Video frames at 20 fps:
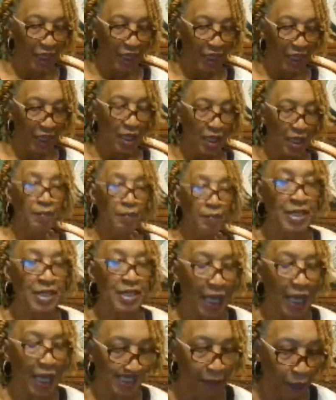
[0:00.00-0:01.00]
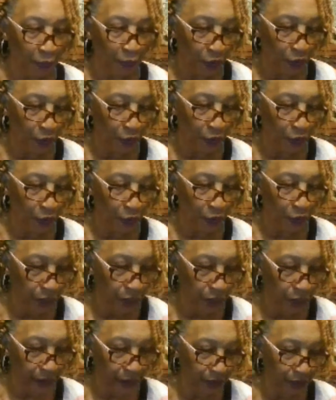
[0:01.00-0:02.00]
Mary Tyler Moore,
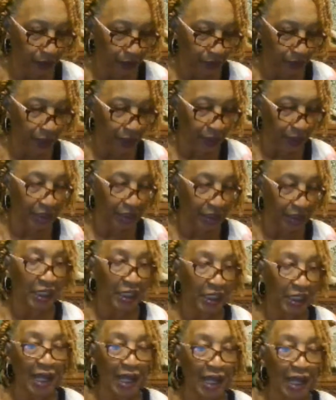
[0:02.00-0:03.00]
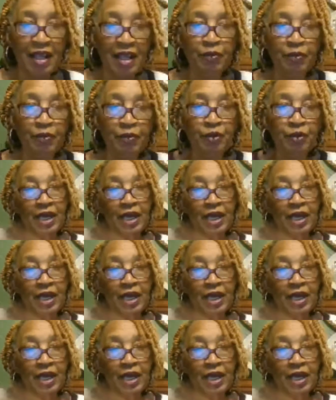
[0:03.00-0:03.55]
when she got out there and threw her